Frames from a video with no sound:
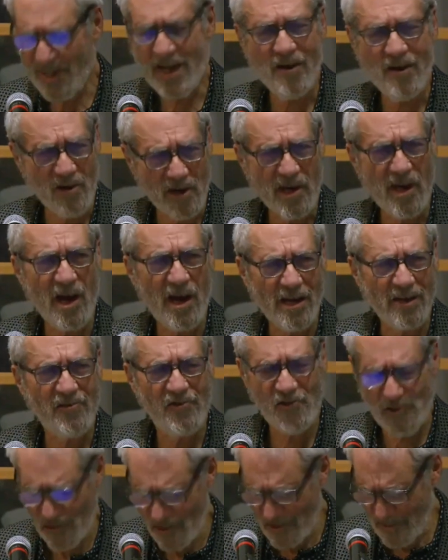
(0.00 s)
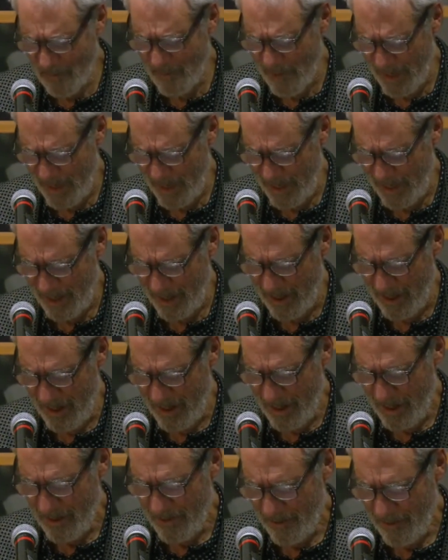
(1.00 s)
a god should be,
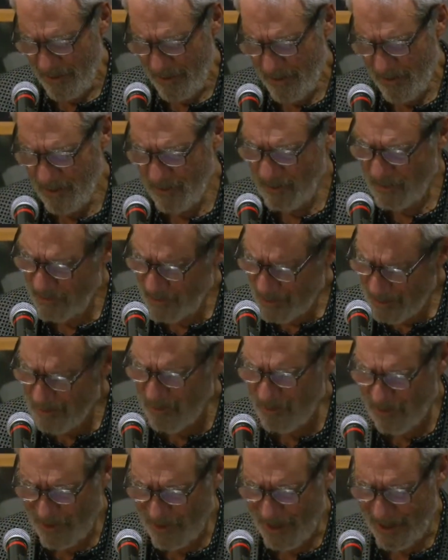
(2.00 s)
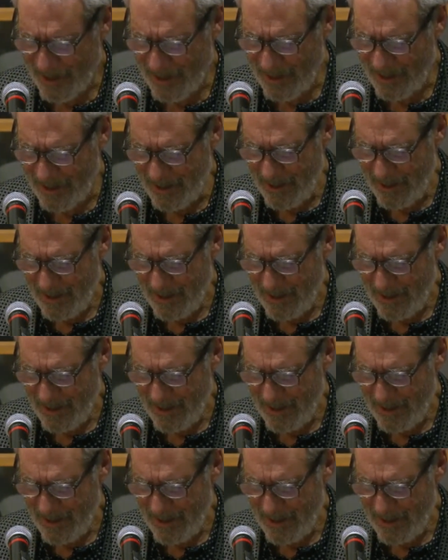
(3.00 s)
though some said